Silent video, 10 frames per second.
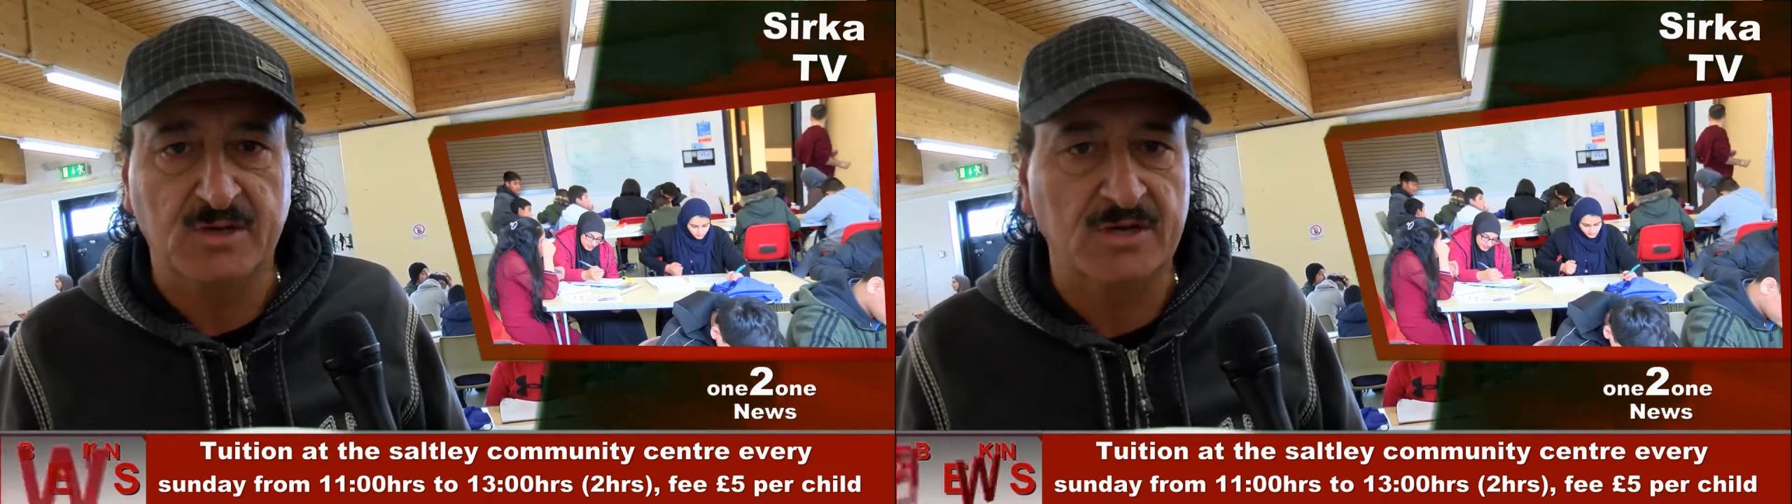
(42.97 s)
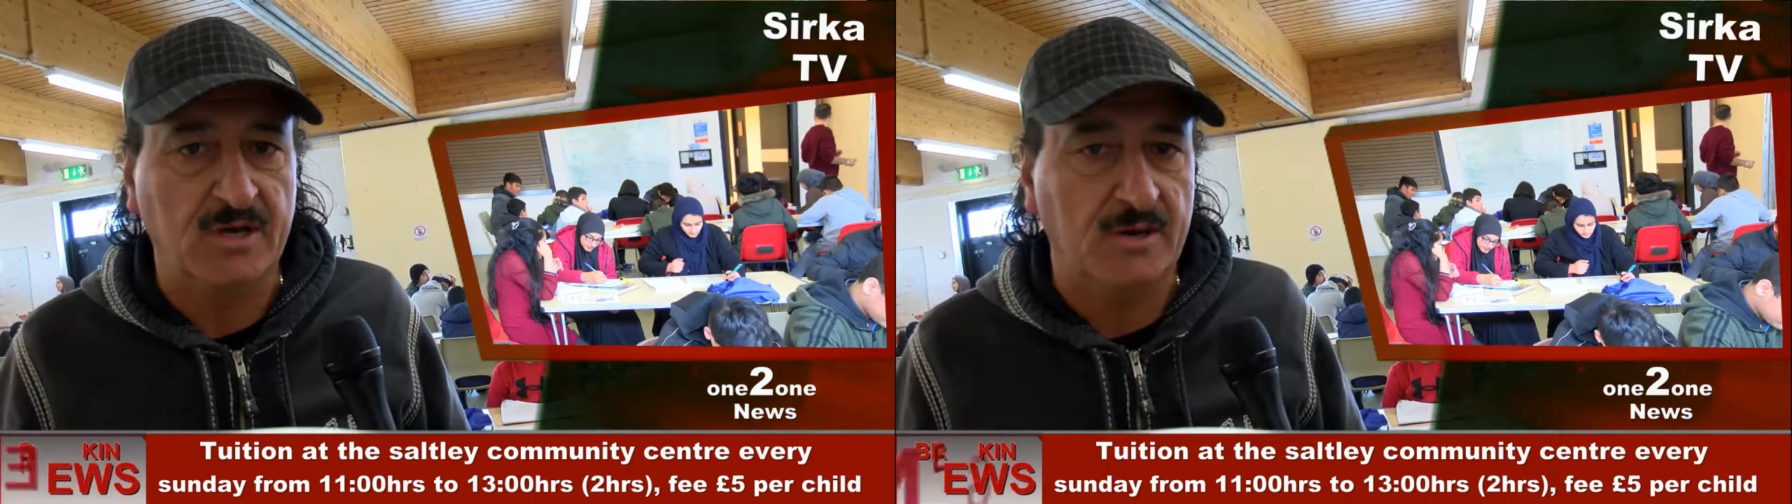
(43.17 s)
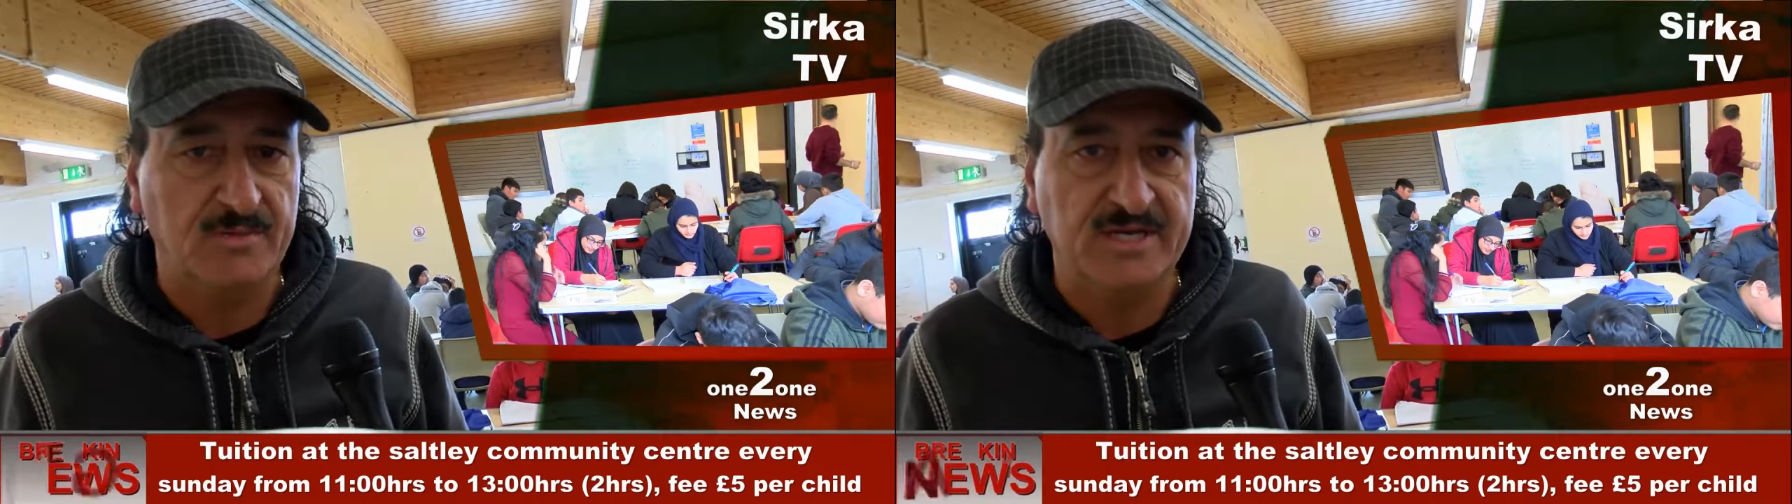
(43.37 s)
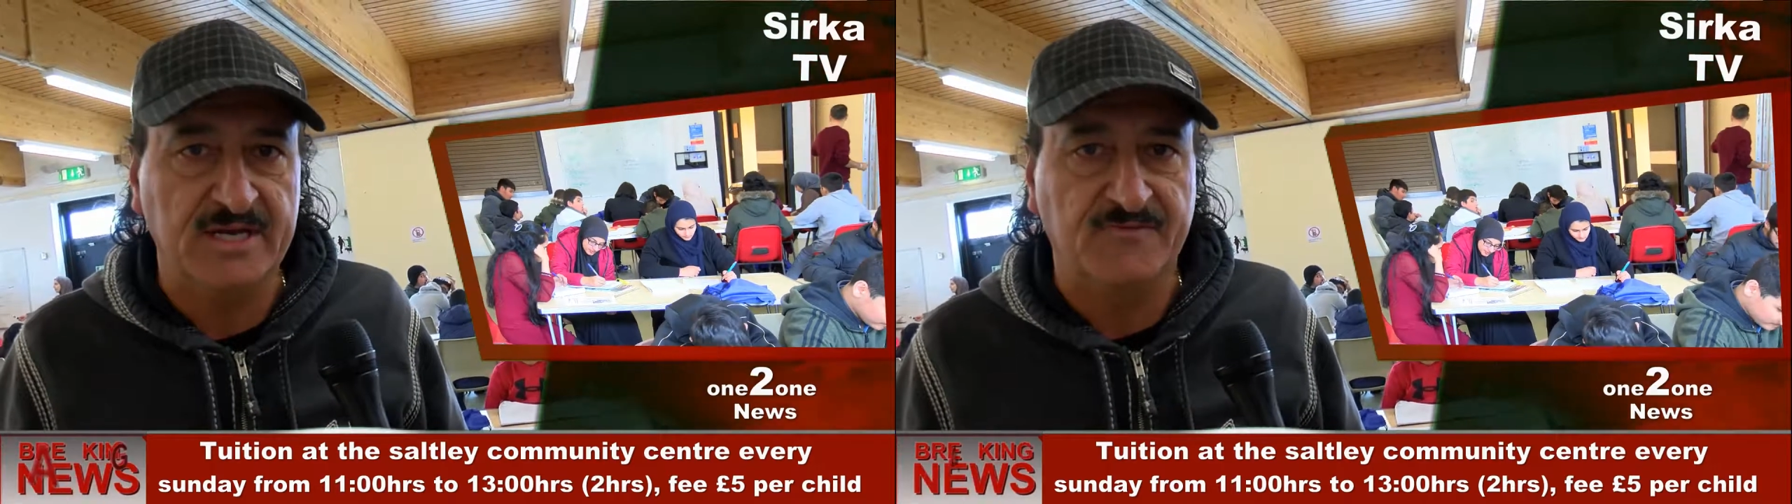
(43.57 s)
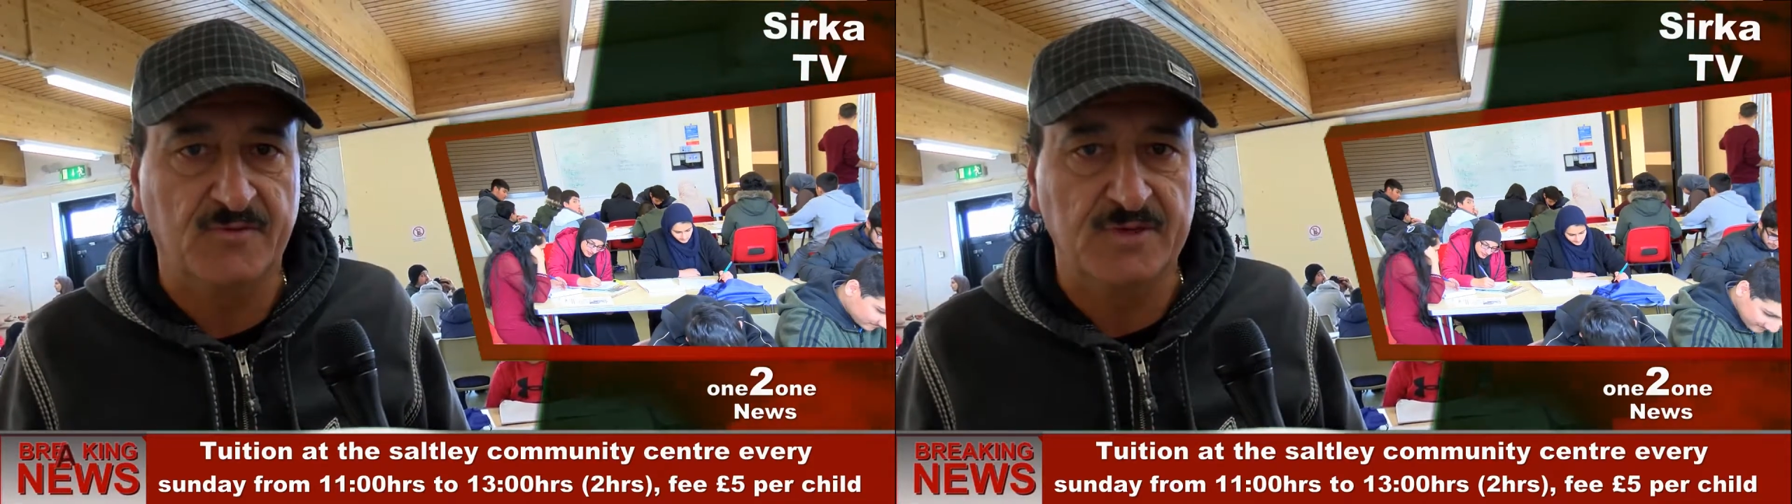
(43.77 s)
can
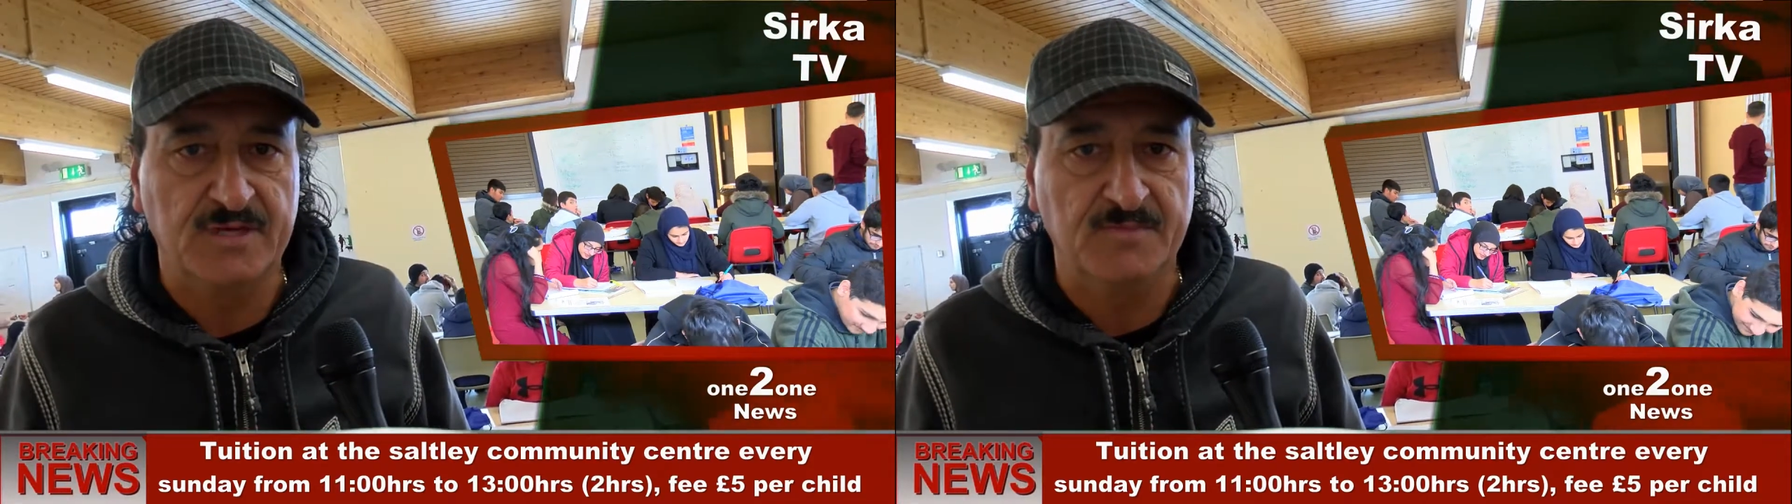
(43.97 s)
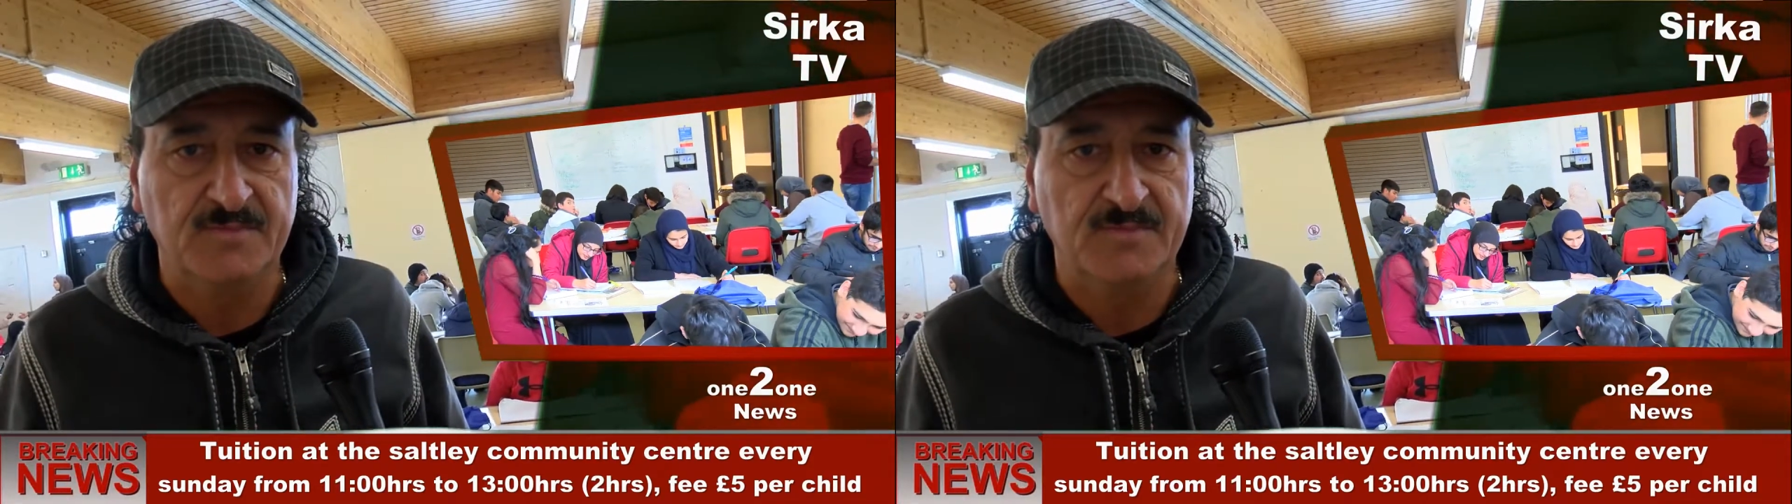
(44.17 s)
accommodate for them.